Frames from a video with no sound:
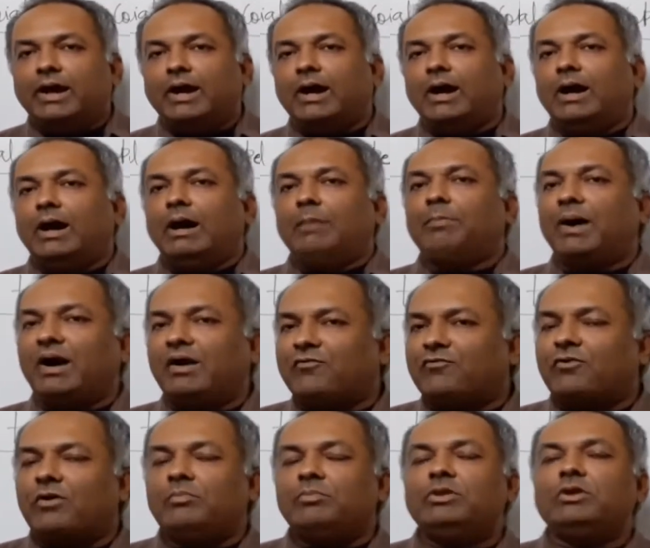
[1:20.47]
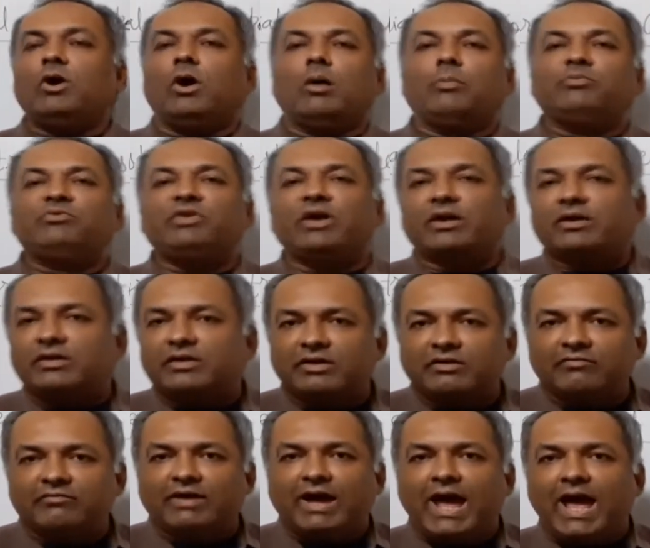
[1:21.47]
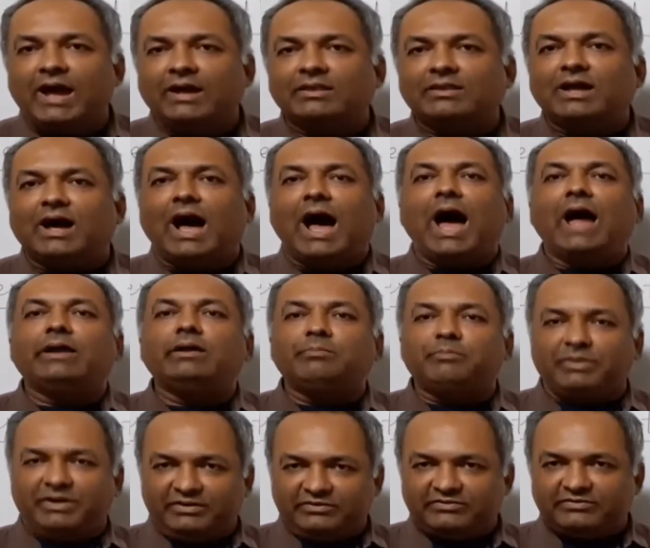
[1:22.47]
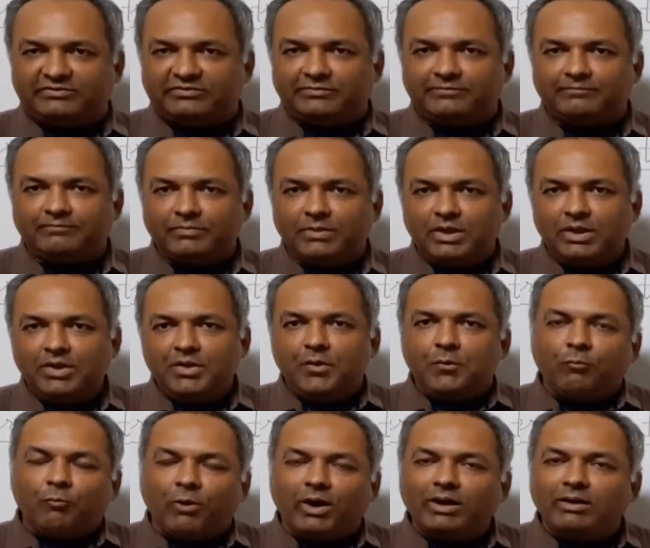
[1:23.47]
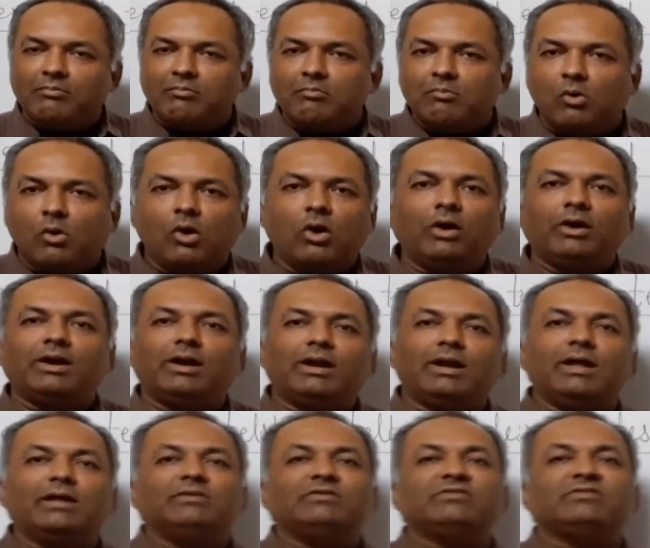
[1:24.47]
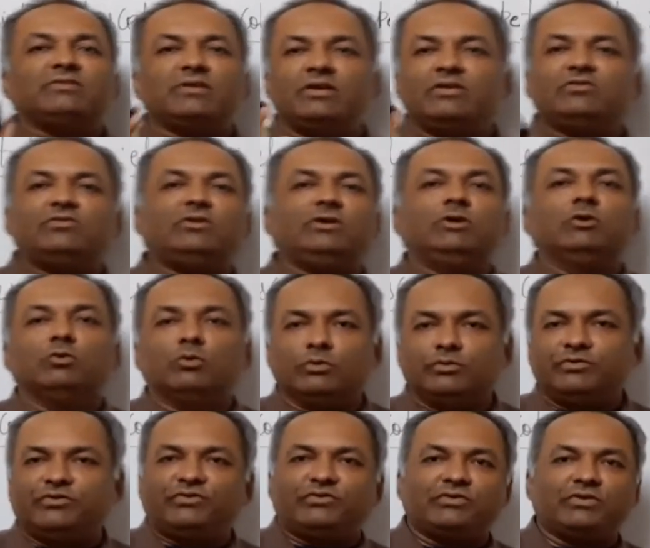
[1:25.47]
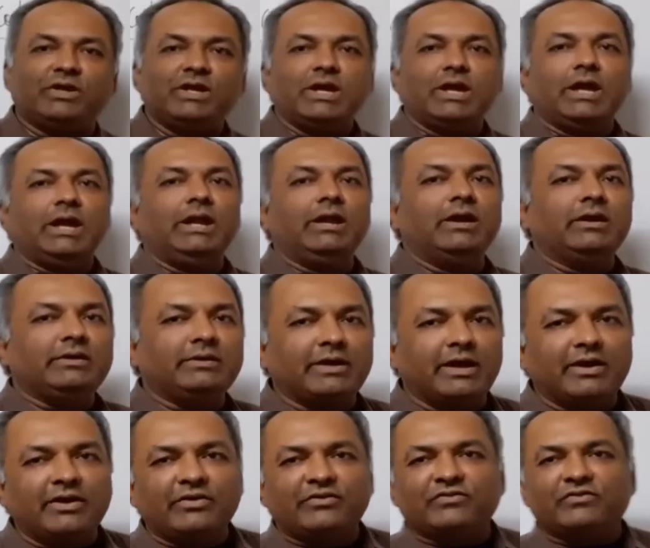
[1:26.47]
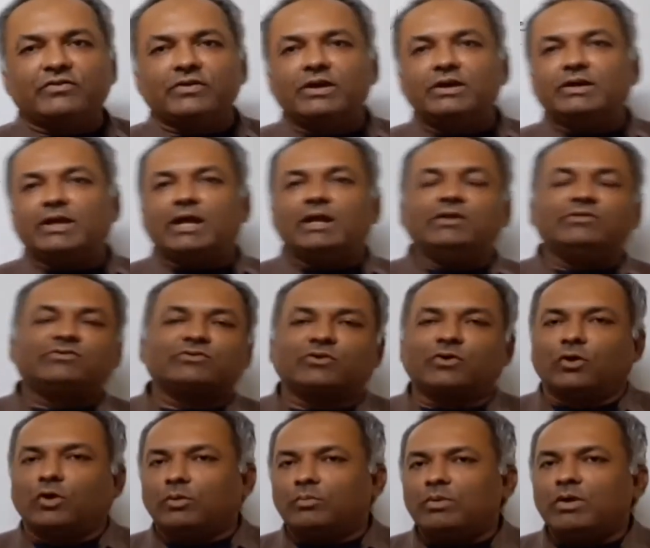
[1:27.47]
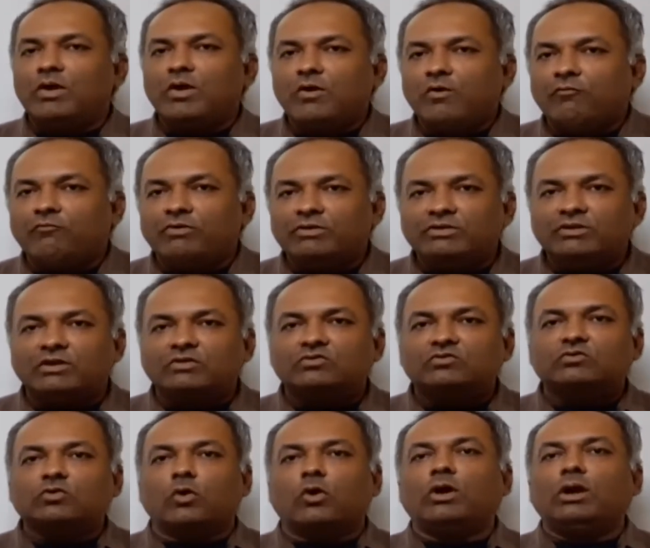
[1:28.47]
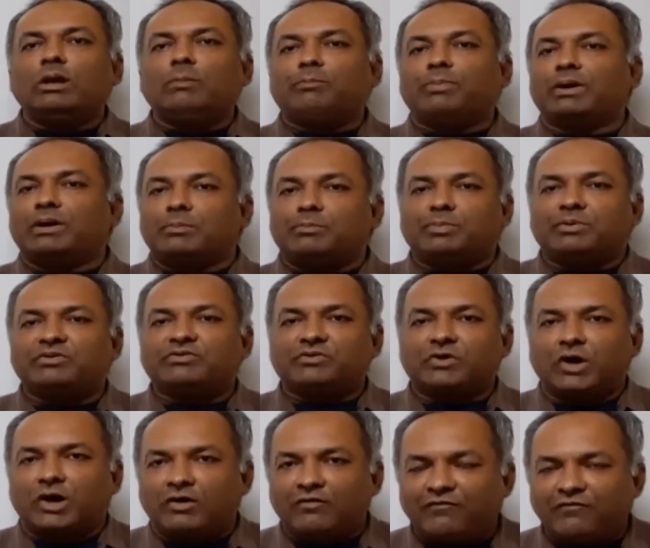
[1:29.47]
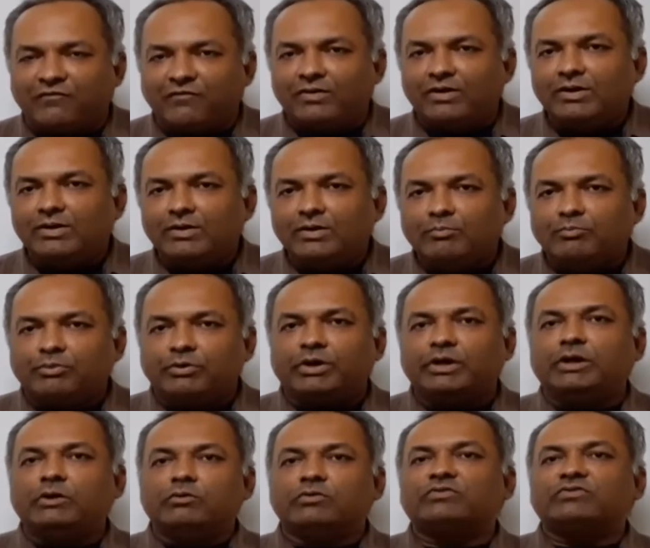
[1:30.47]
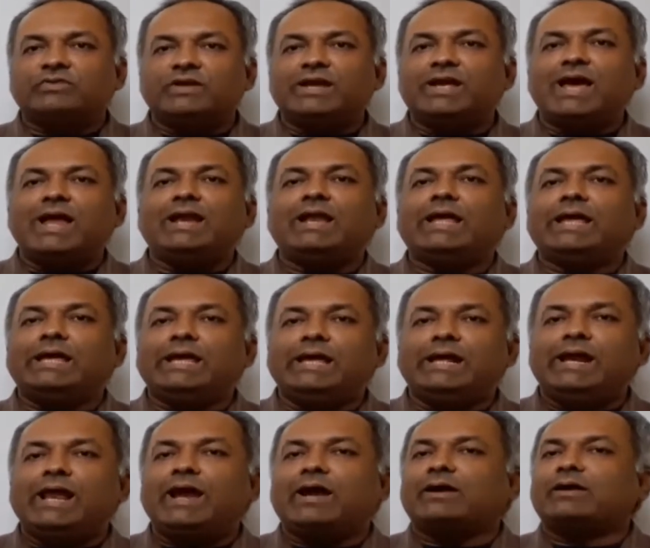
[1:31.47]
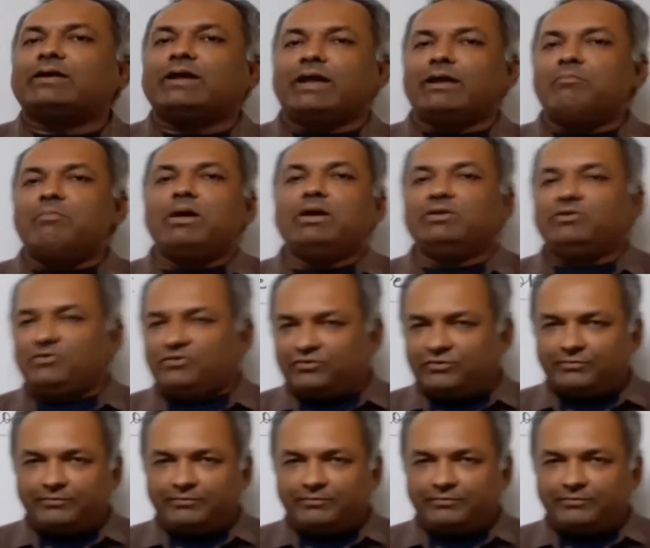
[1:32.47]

apart from the objective and the eyepiece, one more lens is used in a terrestrial telescope with the sole purpose of producing an erect image.